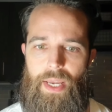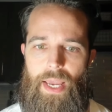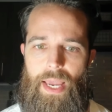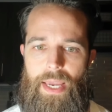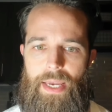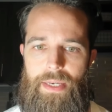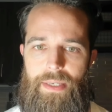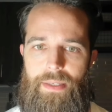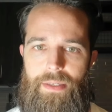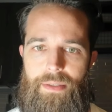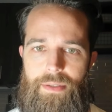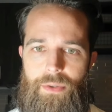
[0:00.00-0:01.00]

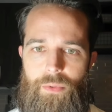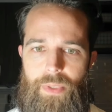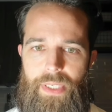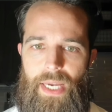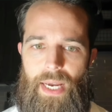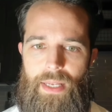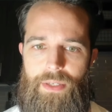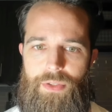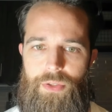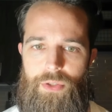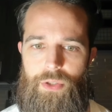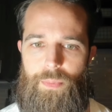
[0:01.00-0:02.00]
And we got
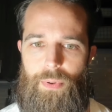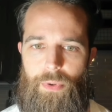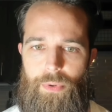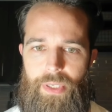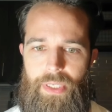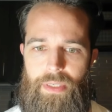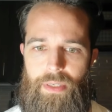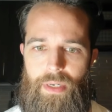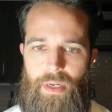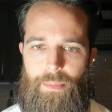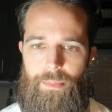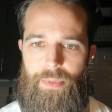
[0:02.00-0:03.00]
to point
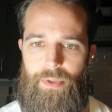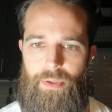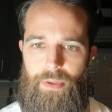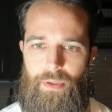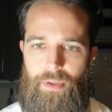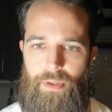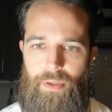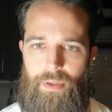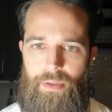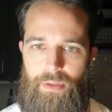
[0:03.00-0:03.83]
number,